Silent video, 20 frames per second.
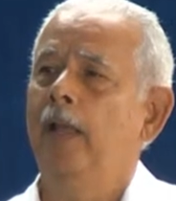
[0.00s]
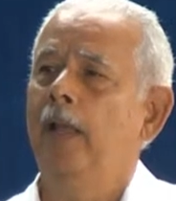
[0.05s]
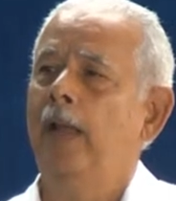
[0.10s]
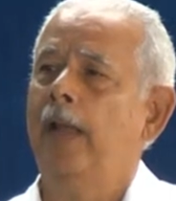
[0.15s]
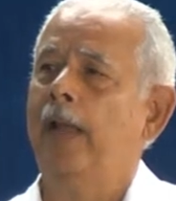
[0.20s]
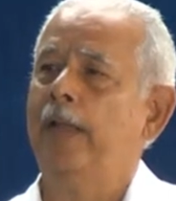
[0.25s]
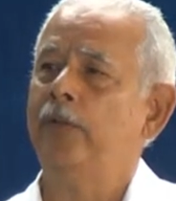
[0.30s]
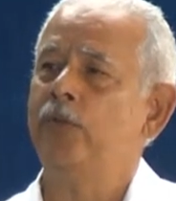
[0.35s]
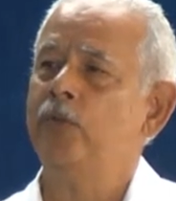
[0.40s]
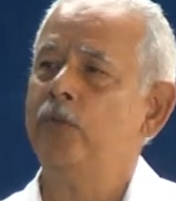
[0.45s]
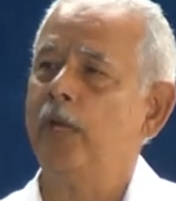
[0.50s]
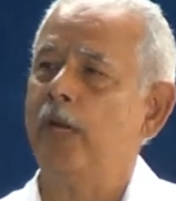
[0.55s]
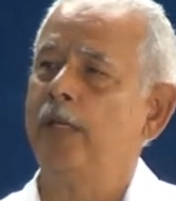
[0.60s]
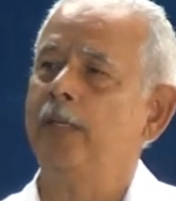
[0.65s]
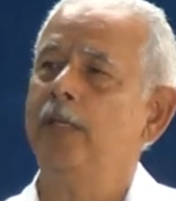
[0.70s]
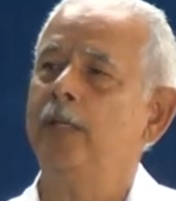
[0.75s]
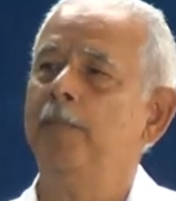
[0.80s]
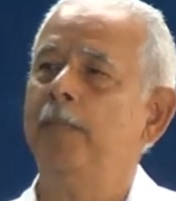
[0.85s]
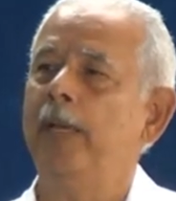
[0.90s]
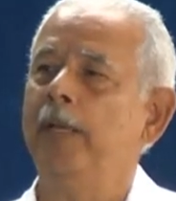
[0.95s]
I
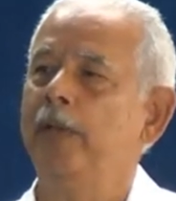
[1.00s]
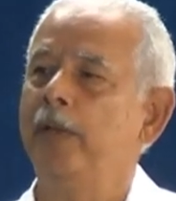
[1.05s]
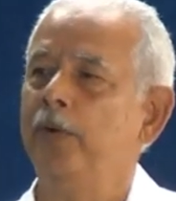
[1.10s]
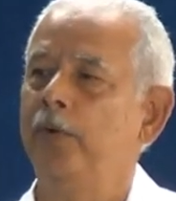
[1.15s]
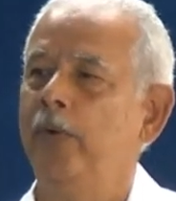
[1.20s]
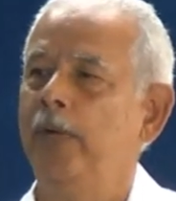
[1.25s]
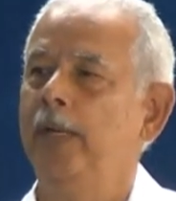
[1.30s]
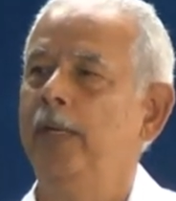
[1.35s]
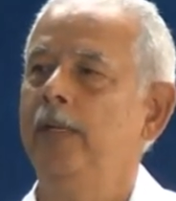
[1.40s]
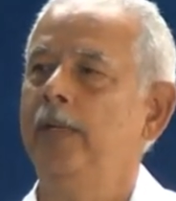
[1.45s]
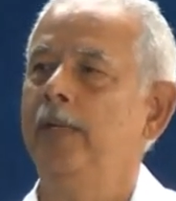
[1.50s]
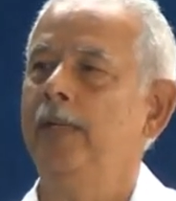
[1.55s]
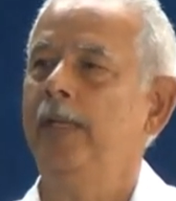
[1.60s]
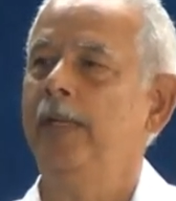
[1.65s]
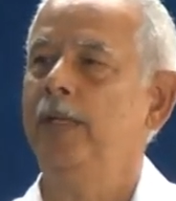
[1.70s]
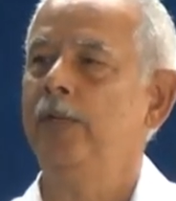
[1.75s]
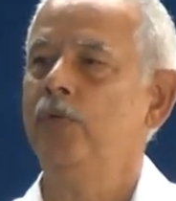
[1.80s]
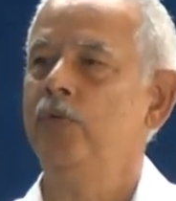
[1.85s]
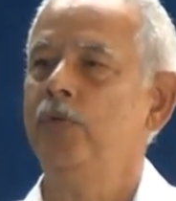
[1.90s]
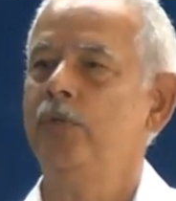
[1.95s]
started my career in the
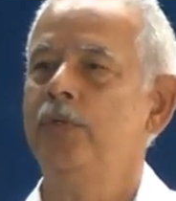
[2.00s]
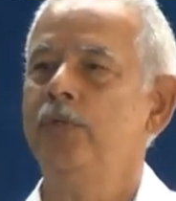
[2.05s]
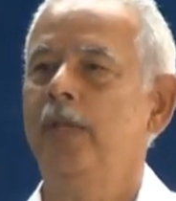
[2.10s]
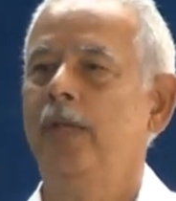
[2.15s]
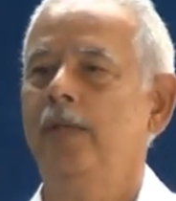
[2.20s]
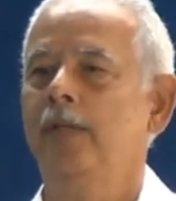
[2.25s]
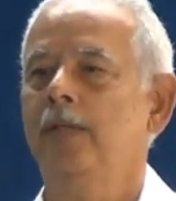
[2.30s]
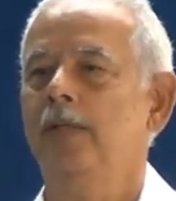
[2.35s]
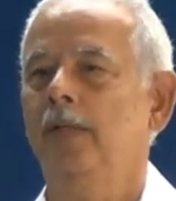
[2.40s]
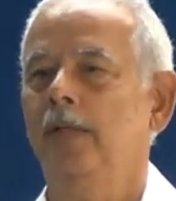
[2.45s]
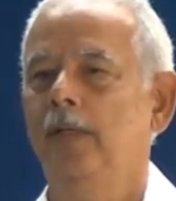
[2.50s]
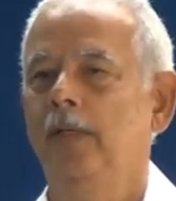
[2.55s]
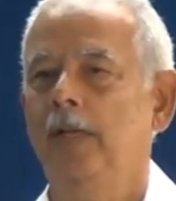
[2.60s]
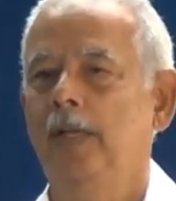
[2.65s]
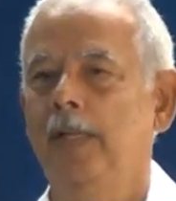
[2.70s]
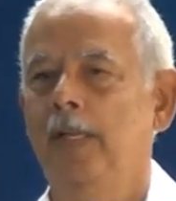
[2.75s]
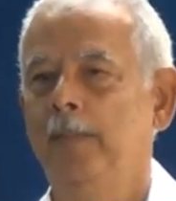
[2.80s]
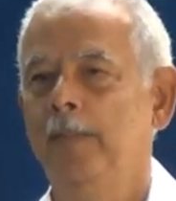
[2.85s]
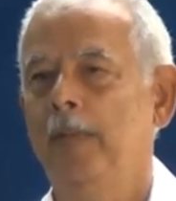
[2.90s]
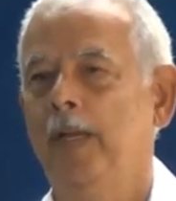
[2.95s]
energy sector,
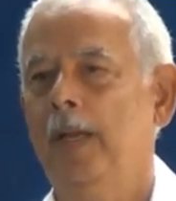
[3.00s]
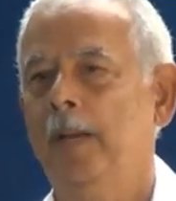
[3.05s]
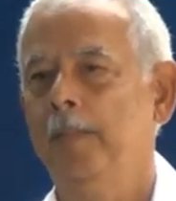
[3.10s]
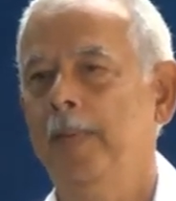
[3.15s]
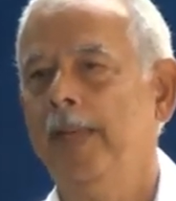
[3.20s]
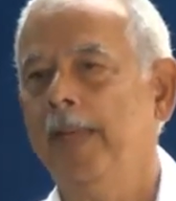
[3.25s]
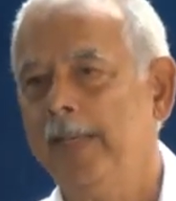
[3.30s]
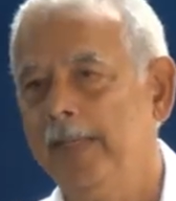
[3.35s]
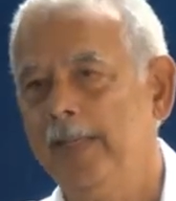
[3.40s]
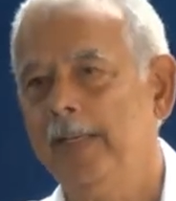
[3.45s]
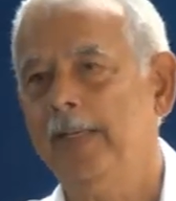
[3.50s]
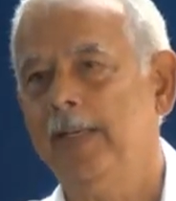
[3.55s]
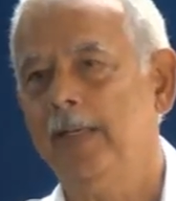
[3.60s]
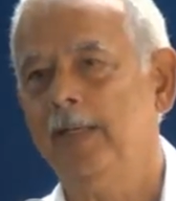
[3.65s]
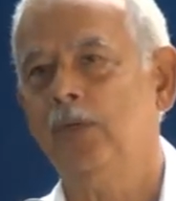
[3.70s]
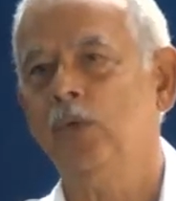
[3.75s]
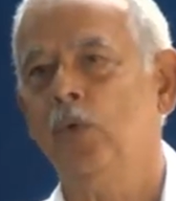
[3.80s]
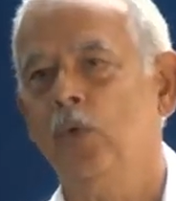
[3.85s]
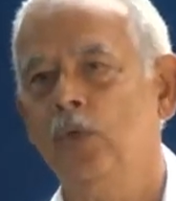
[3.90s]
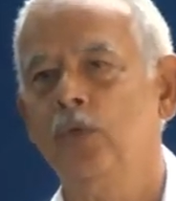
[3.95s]
and I'm ending
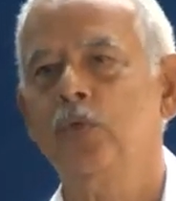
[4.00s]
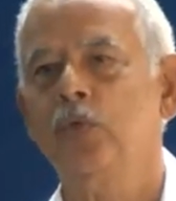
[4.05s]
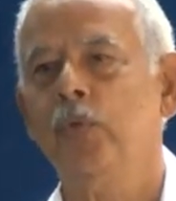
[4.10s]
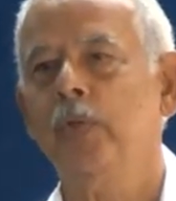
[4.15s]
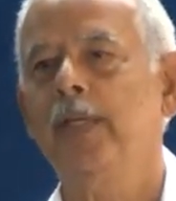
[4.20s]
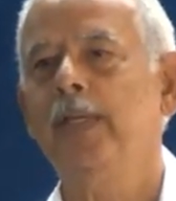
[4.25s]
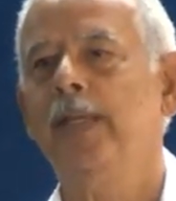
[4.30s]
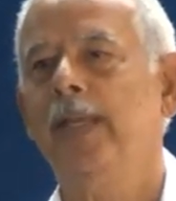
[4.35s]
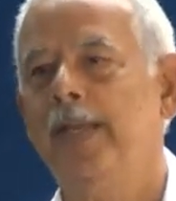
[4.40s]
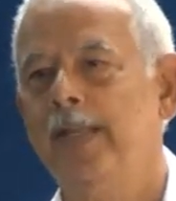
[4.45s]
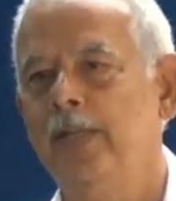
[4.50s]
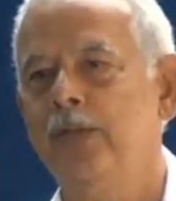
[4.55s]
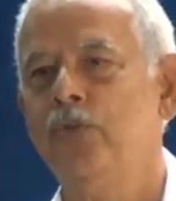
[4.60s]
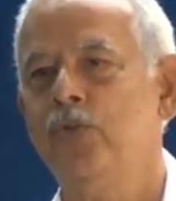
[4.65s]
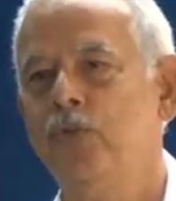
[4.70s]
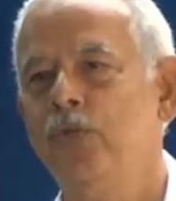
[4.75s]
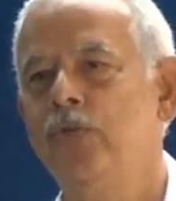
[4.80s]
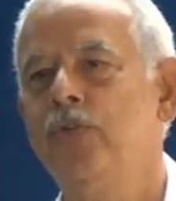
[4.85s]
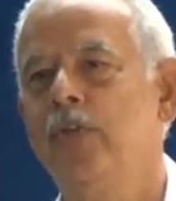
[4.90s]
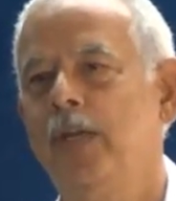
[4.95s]
it also in the
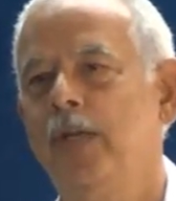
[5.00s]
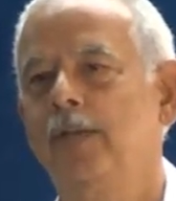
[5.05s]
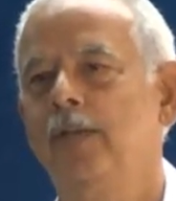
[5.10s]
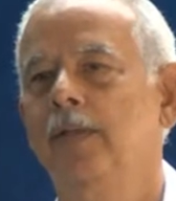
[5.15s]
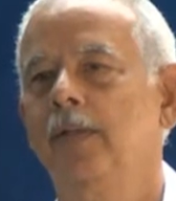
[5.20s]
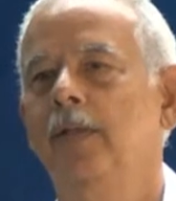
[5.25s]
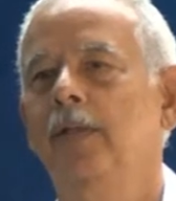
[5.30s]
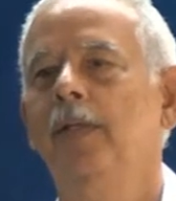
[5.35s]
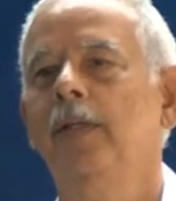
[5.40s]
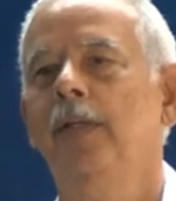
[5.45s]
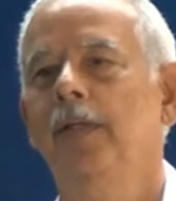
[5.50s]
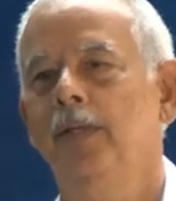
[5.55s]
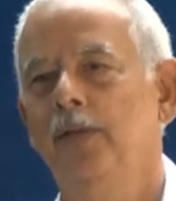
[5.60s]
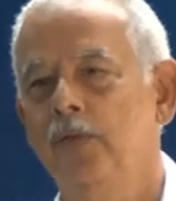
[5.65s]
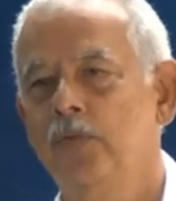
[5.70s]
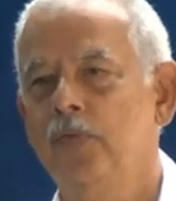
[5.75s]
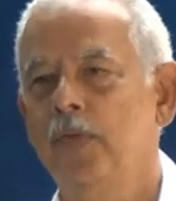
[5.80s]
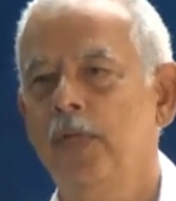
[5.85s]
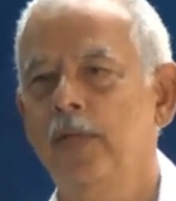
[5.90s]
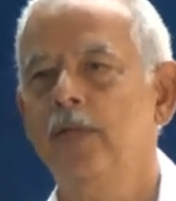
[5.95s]
energy sector in
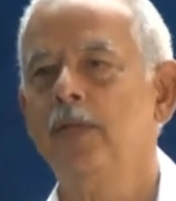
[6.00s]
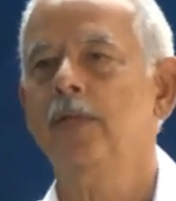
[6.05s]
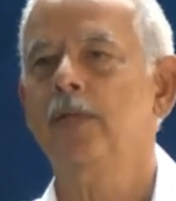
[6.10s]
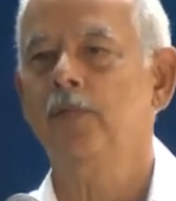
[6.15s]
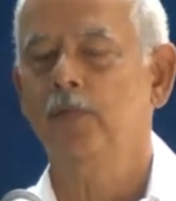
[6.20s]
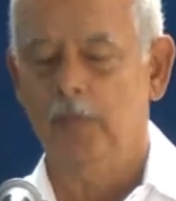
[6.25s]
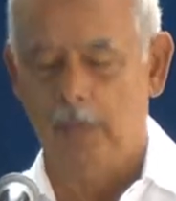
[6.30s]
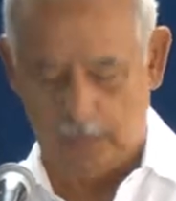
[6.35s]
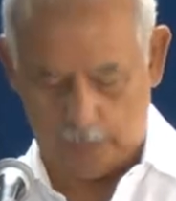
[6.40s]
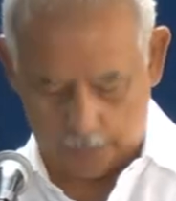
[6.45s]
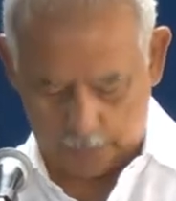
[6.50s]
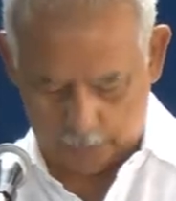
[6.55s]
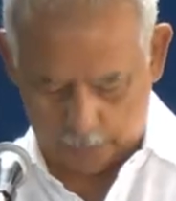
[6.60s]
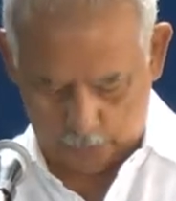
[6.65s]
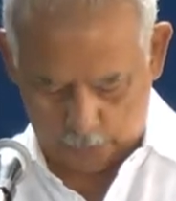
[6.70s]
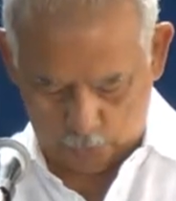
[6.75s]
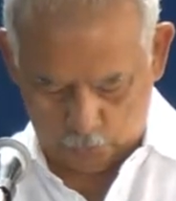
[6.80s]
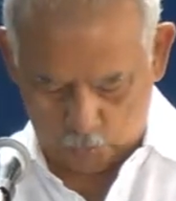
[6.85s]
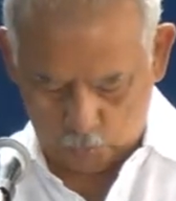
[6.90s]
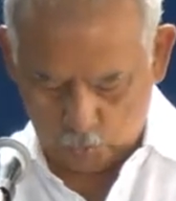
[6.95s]
the sense
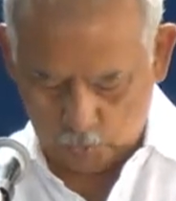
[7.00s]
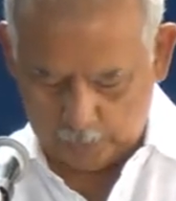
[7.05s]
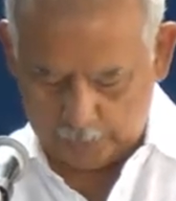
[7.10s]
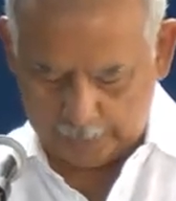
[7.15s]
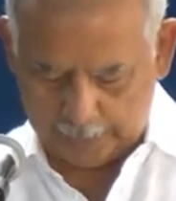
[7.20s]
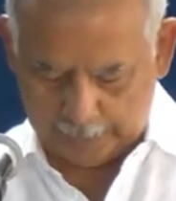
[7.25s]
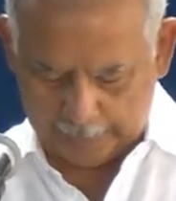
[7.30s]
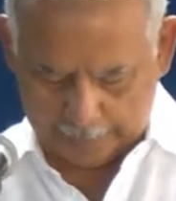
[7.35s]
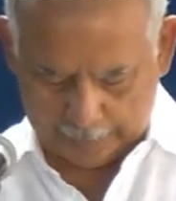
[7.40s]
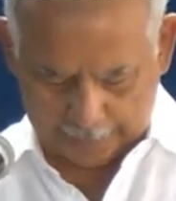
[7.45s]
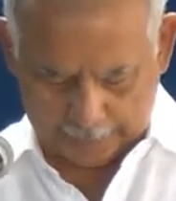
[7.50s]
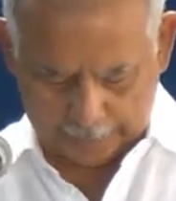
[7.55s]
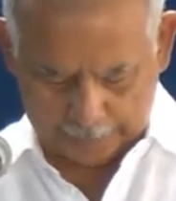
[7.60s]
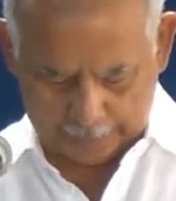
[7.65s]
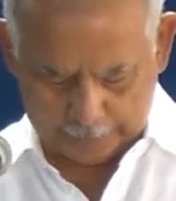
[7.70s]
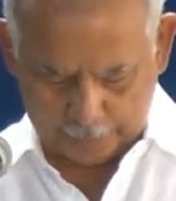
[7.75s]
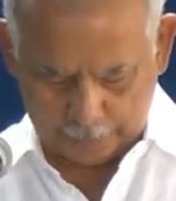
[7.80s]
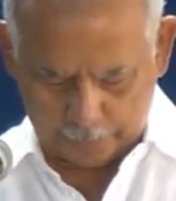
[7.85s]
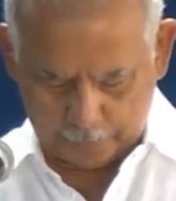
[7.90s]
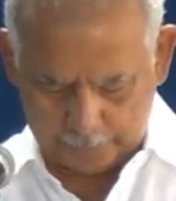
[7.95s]
of the role that I
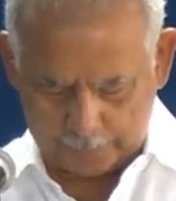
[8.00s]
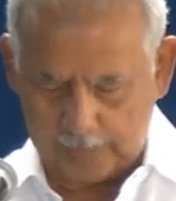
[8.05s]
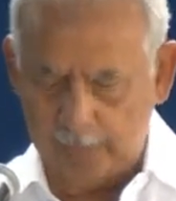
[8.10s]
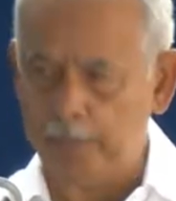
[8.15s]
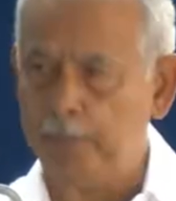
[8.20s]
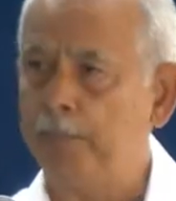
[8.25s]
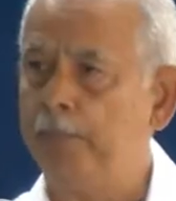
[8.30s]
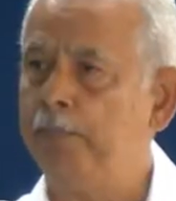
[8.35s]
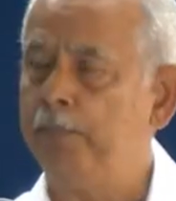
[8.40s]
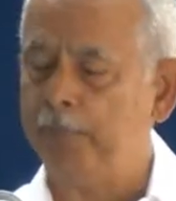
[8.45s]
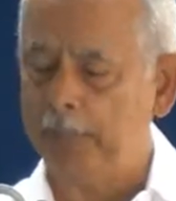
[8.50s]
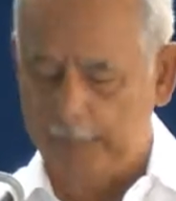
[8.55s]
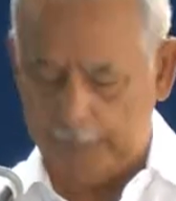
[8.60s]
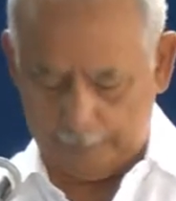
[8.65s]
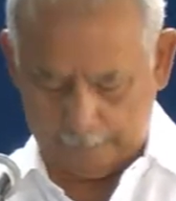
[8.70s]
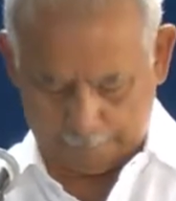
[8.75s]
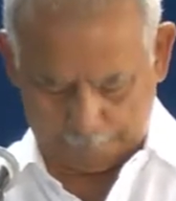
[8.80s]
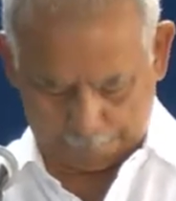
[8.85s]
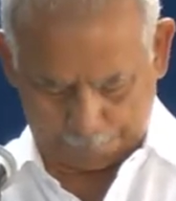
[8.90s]
currently play.